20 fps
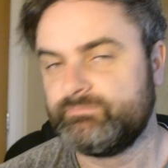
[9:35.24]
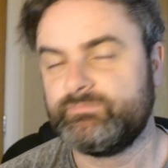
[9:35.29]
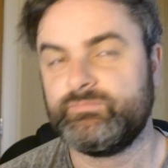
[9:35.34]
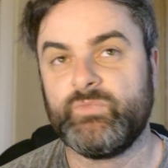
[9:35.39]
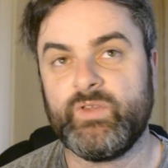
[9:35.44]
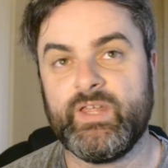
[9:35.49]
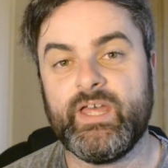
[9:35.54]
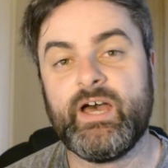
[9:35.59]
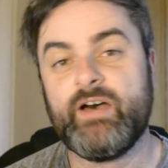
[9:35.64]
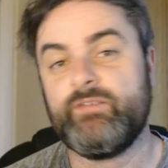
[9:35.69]

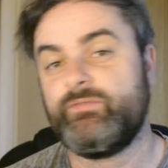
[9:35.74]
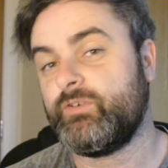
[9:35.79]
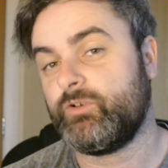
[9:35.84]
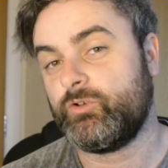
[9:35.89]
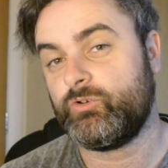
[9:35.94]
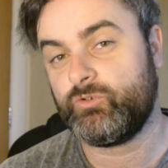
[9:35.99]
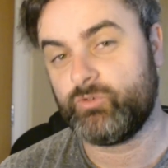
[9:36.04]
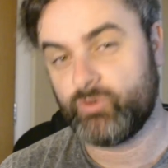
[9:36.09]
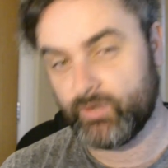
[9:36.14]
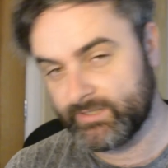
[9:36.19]
They have a
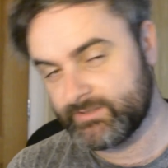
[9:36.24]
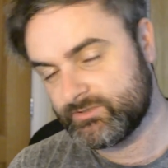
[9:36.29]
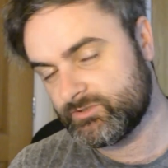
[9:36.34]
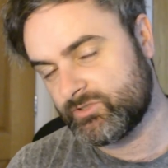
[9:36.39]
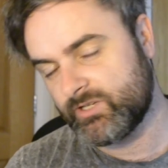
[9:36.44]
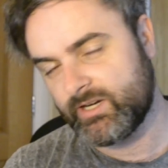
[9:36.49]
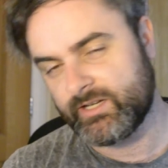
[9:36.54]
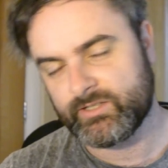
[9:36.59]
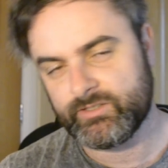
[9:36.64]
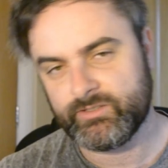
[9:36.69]
great
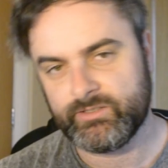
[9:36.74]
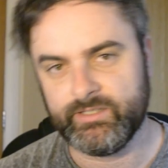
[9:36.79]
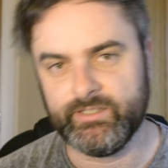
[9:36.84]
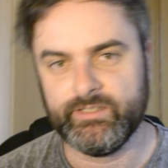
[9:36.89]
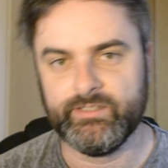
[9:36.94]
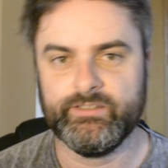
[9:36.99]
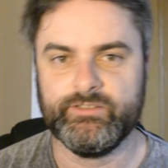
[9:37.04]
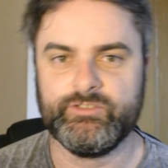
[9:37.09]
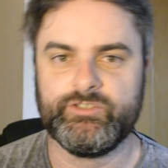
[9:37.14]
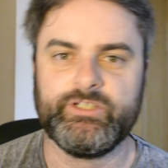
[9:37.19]
striker
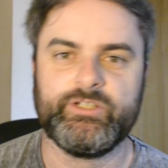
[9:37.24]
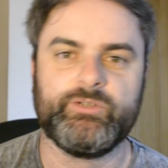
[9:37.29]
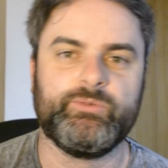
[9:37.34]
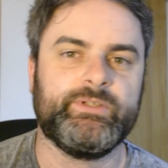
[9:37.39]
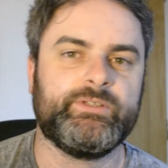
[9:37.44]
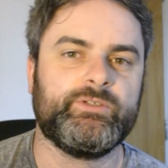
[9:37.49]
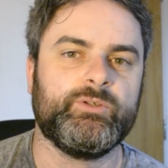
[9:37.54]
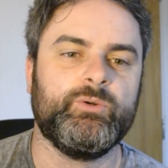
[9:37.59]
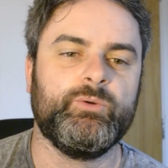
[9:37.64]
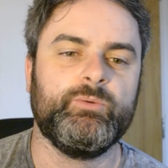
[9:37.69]
in
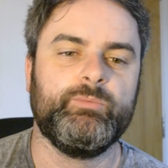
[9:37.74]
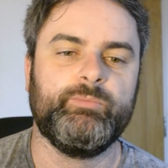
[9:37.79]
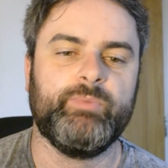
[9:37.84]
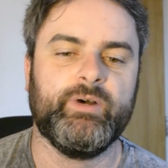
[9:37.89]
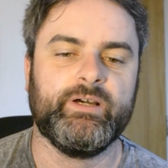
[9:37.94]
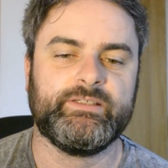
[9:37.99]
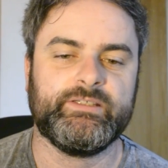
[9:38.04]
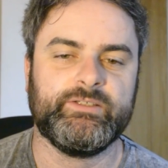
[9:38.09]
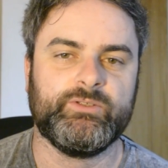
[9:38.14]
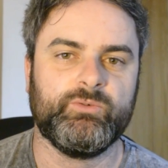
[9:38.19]
Chicharito,
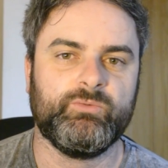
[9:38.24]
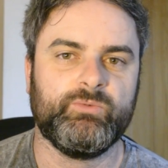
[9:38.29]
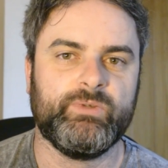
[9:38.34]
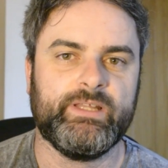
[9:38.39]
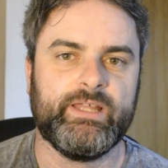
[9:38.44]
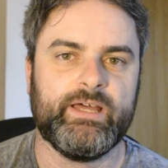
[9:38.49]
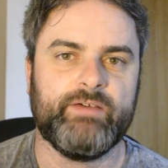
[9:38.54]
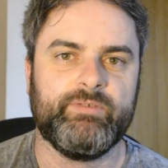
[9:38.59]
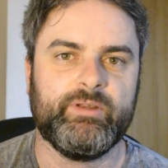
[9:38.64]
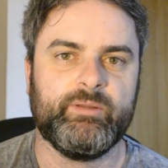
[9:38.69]
but they don't
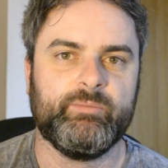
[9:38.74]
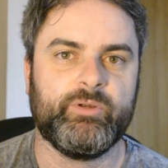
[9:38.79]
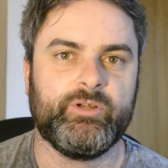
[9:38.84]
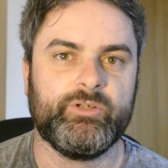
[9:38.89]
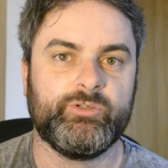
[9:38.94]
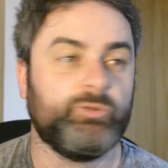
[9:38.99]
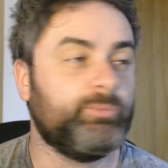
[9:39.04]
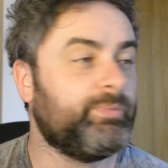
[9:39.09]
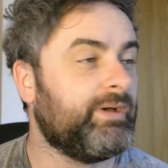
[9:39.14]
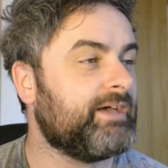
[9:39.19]
really have
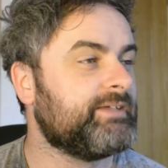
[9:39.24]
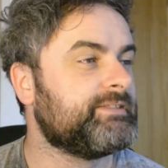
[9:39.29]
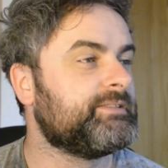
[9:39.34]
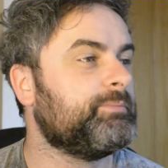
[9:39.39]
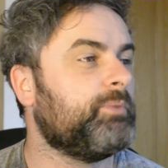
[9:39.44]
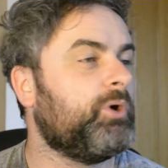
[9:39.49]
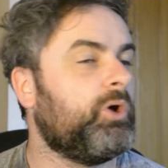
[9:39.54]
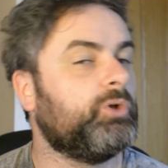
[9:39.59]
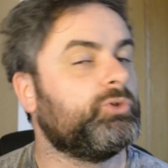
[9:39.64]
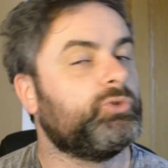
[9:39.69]
anybody to pass the
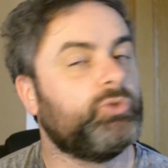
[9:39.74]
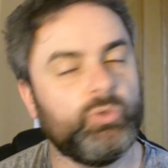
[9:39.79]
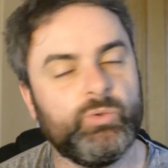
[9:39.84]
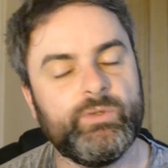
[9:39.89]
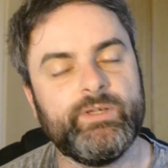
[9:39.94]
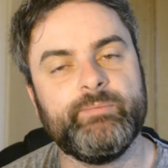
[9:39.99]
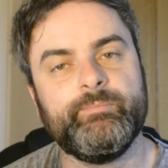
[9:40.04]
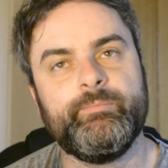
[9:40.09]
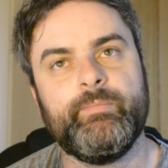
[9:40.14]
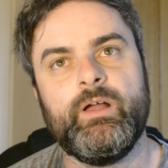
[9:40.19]
ball to
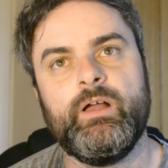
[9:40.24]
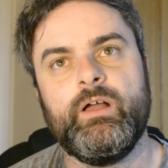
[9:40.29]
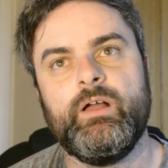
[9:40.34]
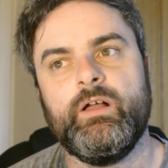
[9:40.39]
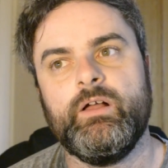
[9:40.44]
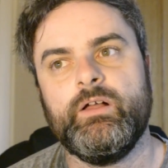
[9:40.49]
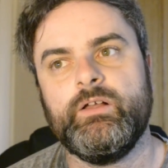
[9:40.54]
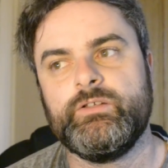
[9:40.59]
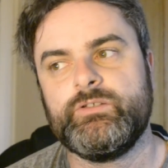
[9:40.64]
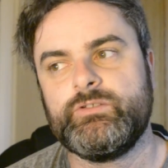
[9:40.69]
him.
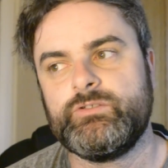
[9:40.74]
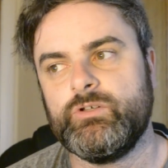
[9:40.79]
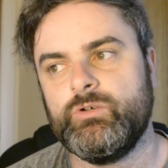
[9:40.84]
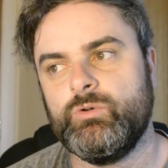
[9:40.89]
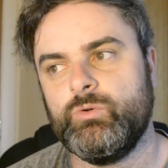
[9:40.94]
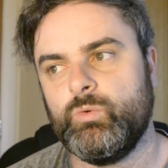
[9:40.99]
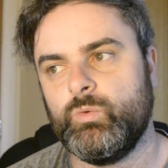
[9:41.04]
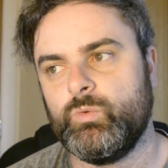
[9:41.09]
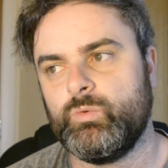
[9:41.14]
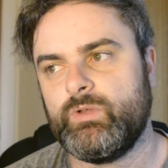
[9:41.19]

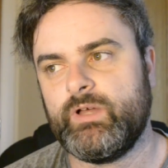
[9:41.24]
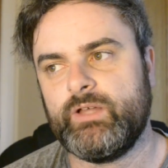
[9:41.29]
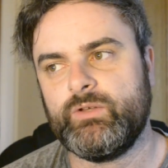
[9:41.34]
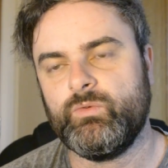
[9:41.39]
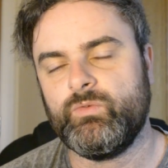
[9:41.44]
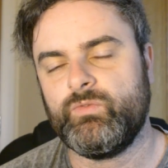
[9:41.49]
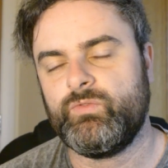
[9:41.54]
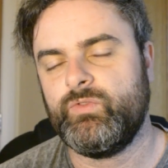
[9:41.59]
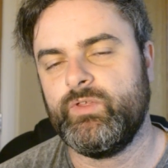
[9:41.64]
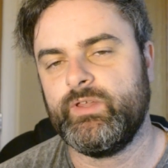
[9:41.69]
So I
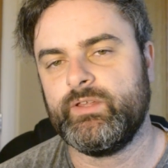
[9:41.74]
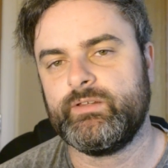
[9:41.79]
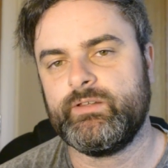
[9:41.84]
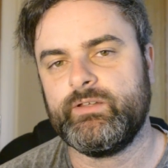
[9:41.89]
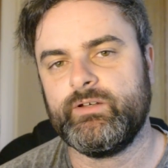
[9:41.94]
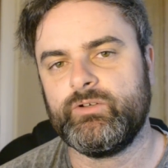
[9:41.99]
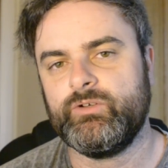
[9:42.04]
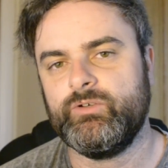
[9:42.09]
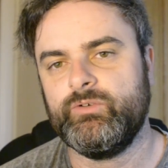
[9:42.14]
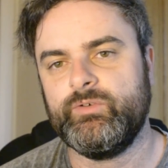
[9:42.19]
don't think
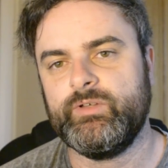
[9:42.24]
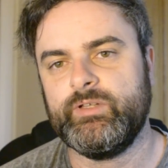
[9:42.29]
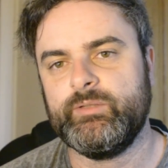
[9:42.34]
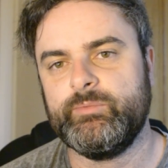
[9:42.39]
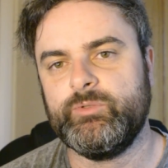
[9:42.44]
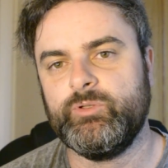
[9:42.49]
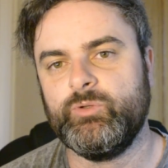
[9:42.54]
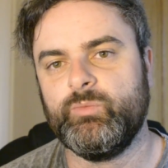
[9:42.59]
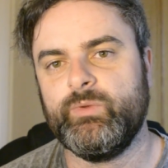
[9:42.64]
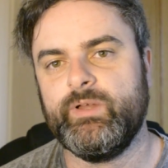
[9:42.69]
they're going to really
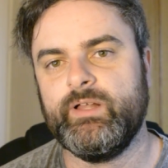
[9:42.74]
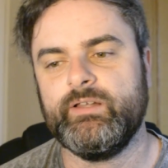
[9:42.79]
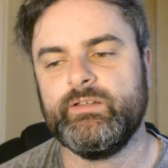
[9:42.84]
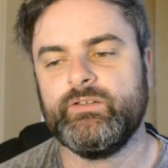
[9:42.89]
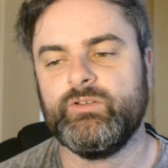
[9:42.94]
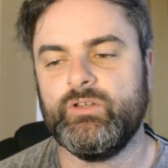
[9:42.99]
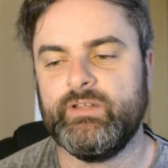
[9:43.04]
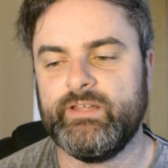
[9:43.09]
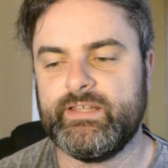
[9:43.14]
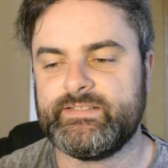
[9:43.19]
be doing
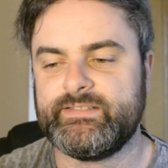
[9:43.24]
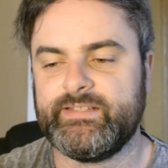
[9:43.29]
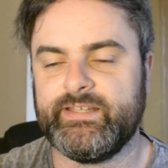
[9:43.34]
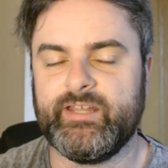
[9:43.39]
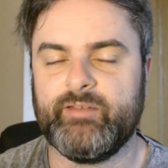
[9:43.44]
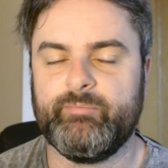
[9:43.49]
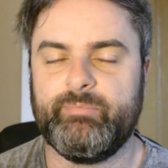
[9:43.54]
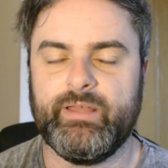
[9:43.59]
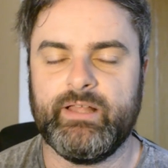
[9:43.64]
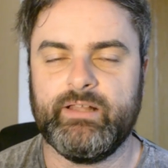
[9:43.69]
well unless they
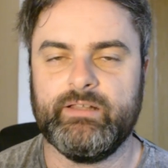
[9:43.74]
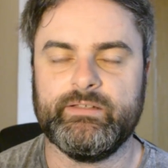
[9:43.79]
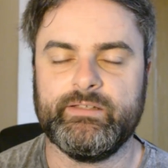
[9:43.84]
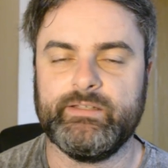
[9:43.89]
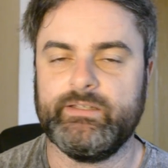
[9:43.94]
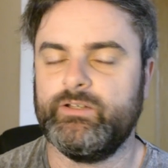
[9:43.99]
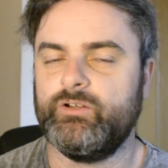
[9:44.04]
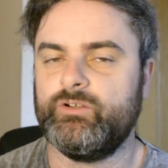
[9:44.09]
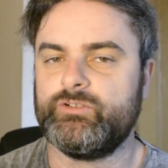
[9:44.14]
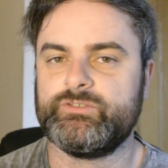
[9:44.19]
get a
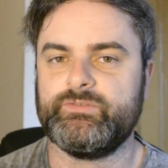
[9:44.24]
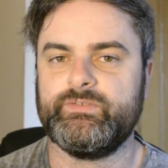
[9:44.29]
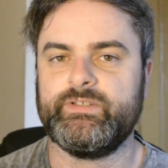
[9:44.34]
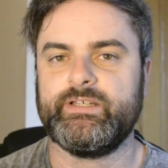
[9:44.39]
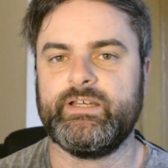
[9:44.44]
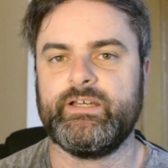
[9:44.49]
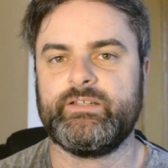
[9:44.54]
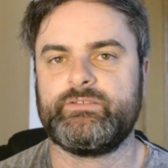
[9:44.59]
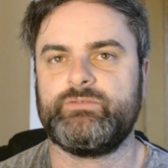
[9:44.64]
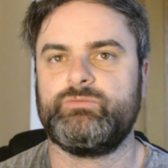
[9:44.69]
penalty or
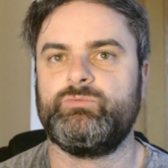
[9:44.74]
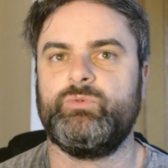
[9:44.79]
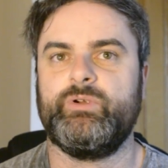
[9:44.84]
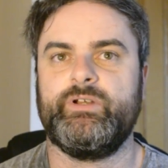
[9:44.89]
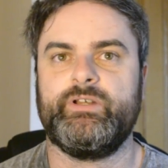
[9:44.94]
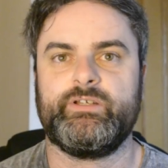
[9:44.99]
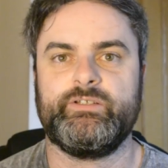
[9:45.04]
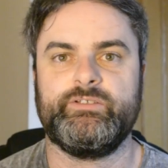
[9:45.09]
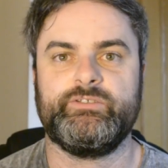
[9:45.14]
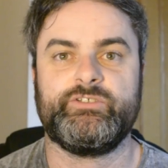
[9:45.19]
something like that, where
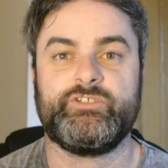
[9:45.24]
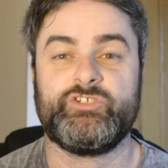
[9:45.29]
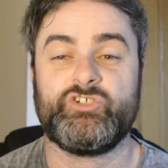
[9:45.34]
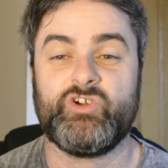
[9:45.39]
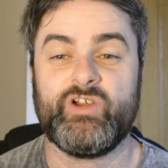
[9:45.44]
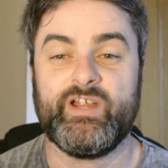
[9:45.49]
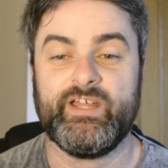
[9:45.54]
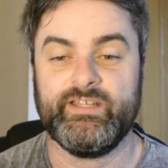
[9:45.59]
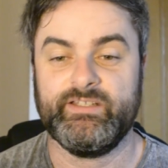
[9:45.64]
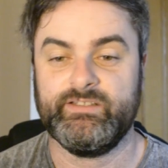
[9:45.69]
they can
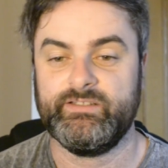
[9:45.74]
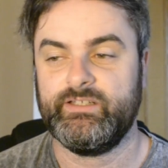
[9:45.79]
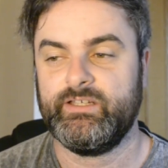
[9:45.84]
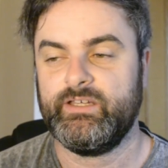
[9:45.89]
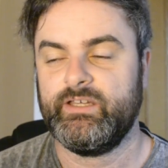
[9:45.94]
try